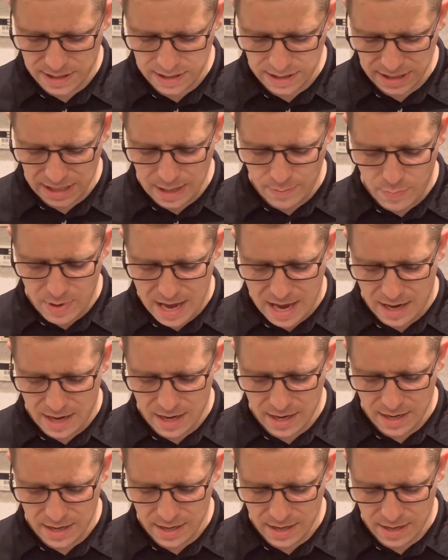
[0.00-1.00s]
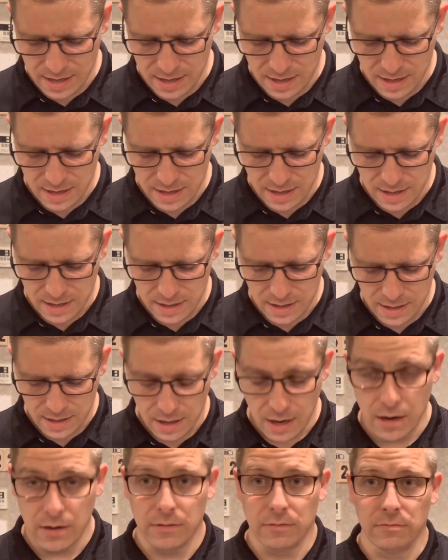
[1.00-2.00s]
Skip it.
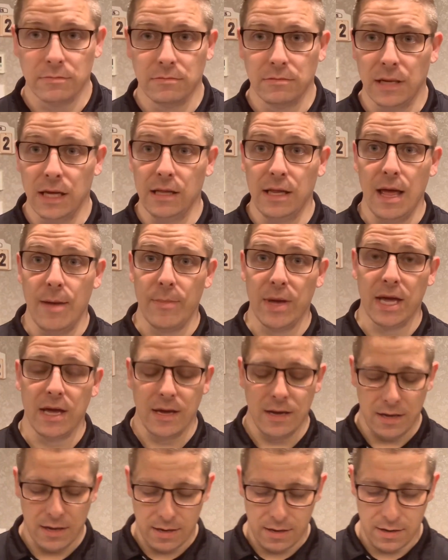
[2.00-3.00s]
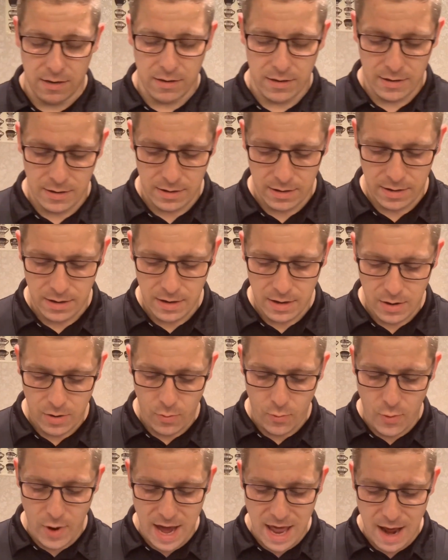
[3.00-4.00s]
Oh, it let me.
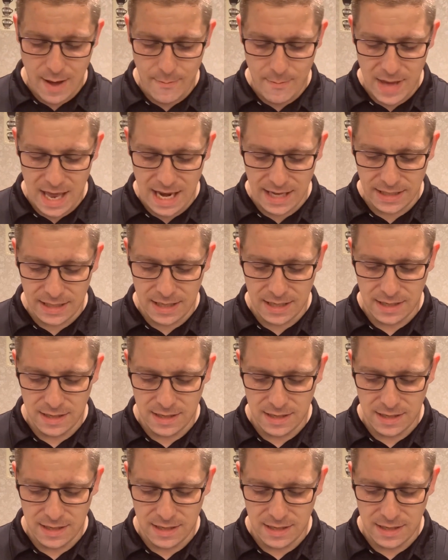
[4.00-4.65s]
Wait a minute.